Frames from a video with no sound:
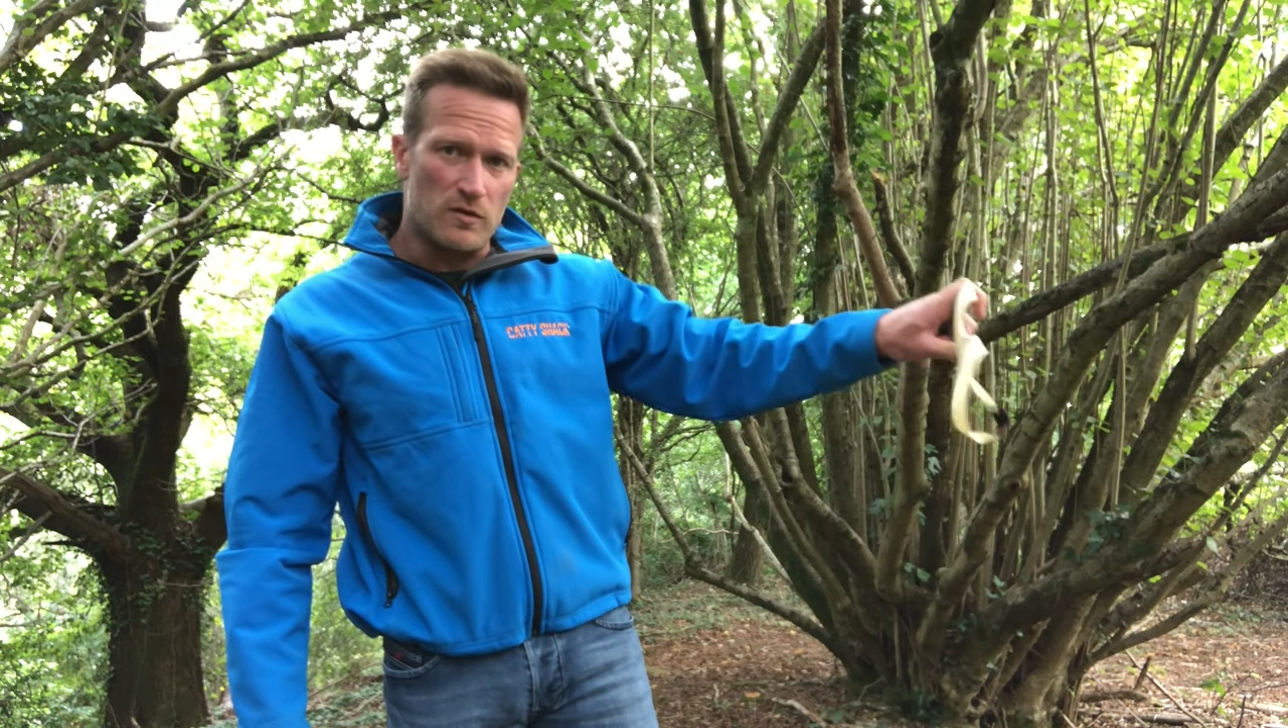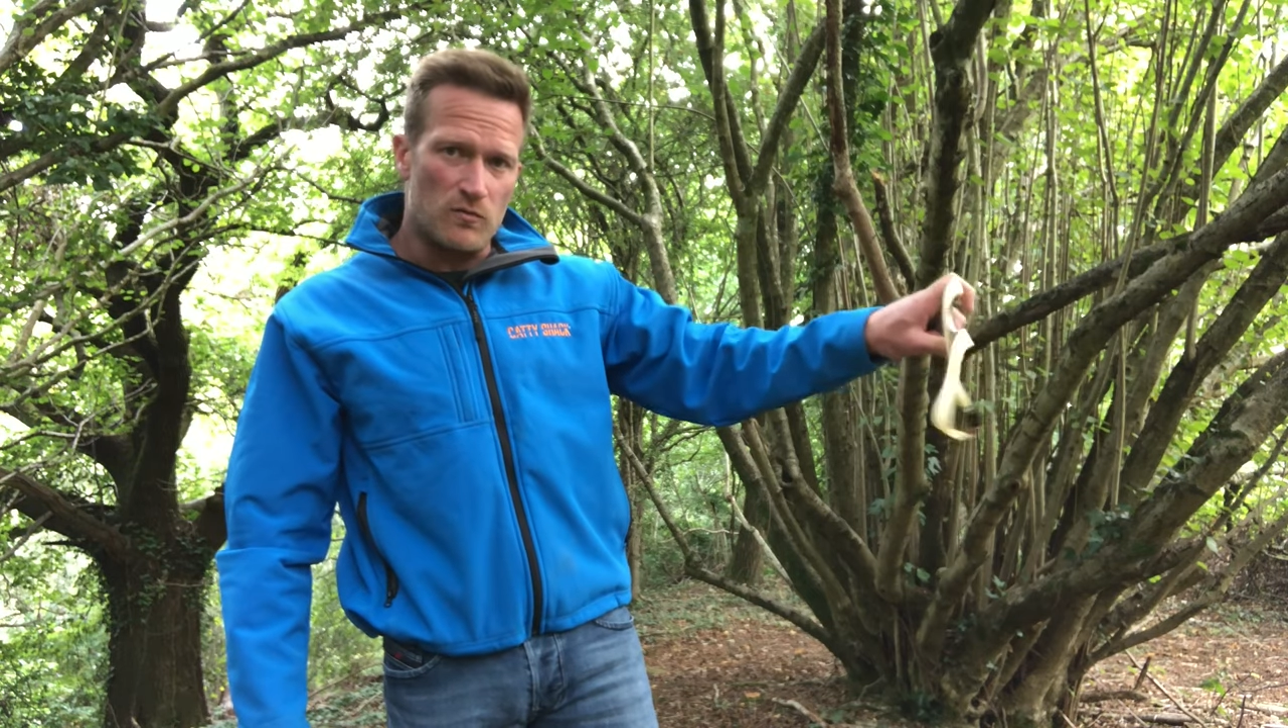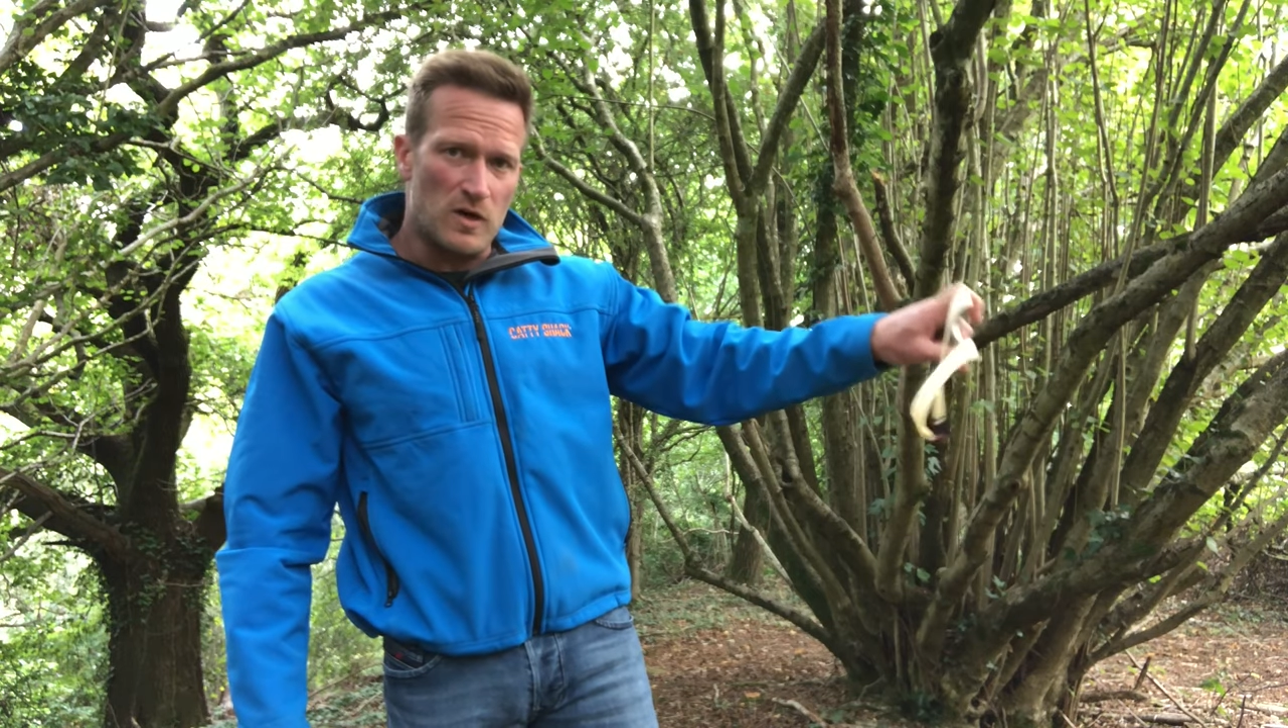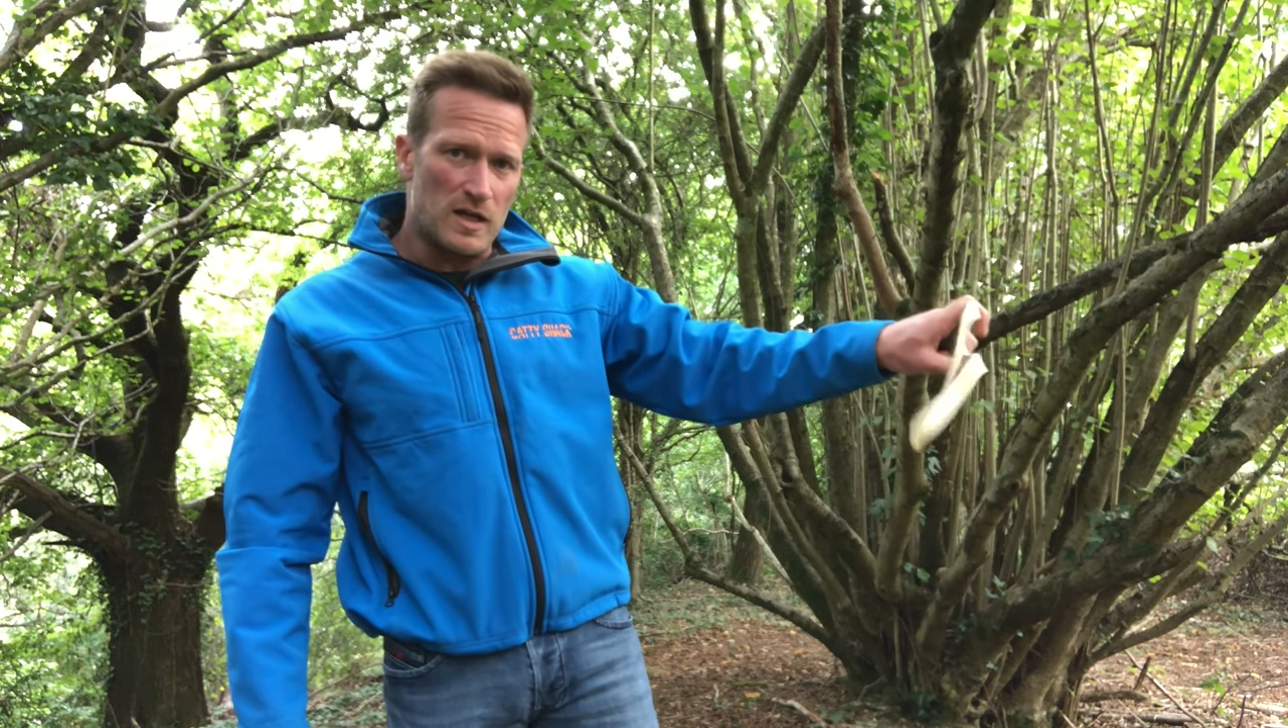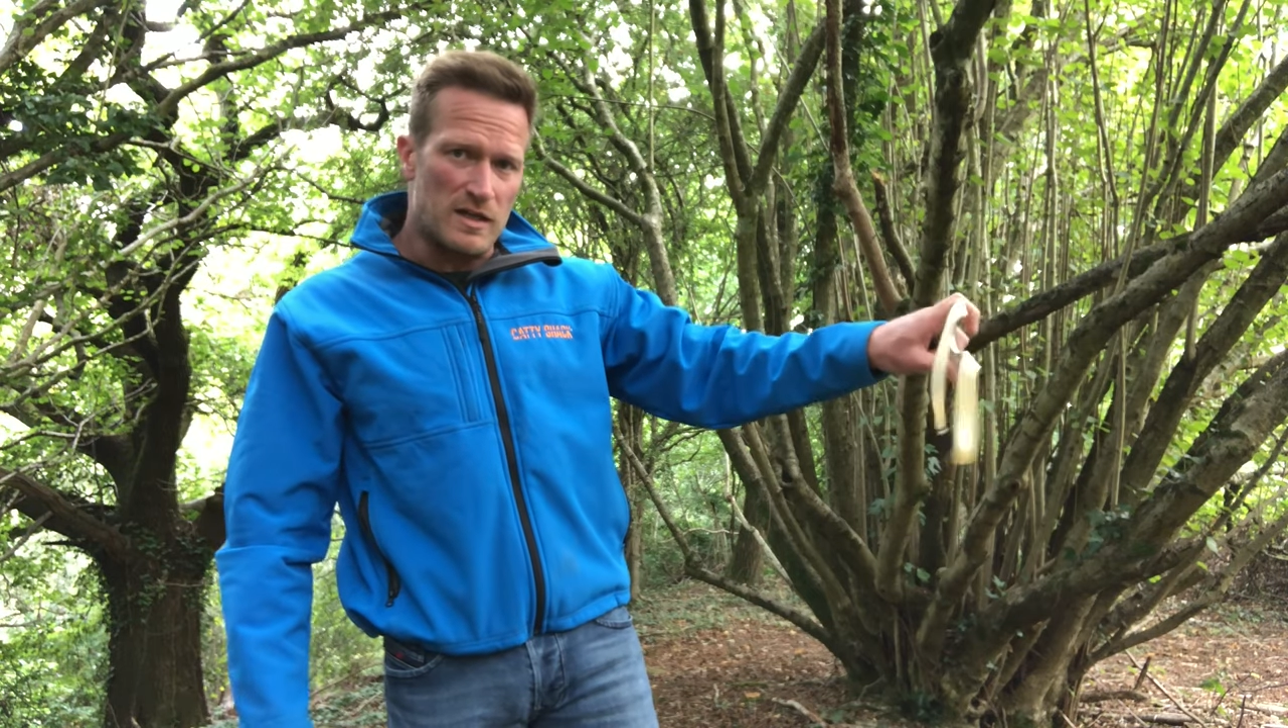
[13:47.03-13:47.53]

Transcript: It really